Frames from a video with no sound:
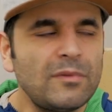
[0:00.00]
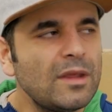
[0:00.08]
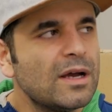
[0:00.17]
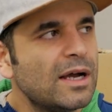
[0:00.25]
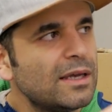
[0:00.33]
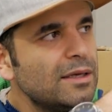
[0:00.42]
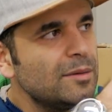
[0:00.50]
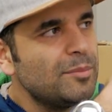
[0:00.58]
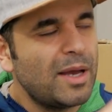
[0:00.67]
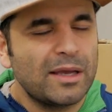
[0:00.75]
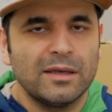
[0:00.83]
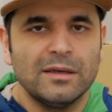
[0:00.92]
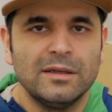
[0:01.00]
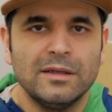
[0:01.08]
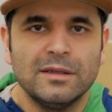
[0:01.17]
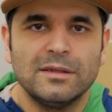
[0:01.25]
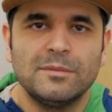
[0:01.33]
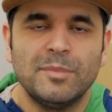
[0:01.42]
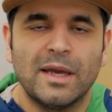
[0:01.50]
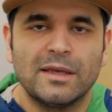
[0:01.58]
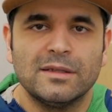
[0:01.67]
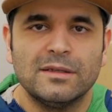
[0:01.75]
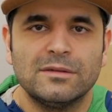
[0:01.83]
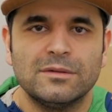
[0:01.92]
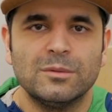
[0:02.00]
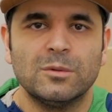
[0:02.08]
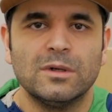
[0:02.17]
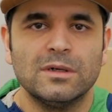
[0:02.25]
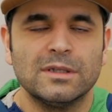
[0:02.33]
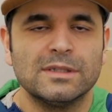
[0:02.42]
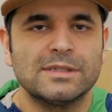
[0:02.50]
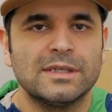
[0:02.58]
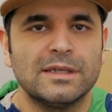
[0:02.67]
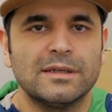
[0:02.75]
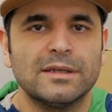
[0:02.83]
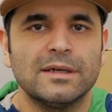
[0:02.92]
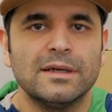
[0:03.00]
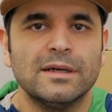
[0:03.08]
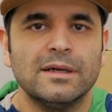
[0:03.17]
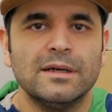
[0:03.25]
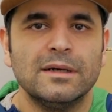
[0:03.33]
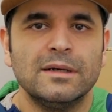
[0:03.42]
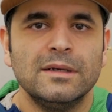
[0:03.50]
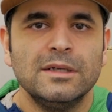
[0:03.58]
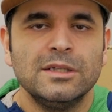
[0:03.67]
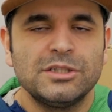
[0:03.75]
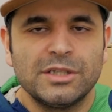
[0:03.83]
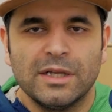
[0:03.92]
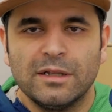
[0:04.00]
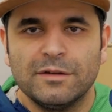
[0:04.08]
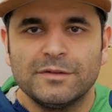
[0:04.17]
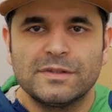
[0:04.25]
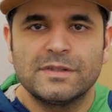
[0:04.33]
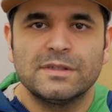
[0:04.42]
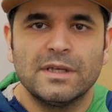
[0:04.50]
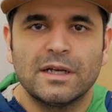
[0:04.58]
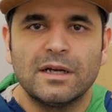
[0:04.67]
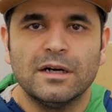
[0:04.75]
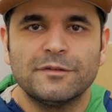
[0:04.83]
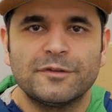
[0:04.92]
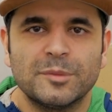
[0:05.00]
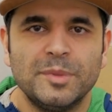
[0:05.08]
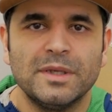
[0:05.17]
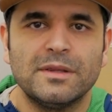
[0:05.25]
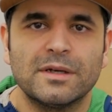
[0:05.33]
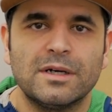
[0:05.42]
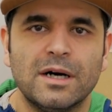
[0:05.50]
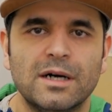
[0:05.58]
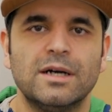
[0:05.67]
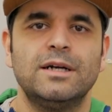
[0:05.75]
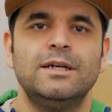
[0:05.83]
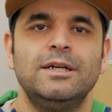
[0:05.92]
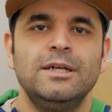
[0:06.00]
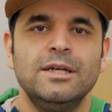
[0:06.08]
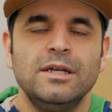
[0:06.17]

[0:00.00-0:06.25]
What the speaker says: I bang it into the walls and shelves, and God forbid the car.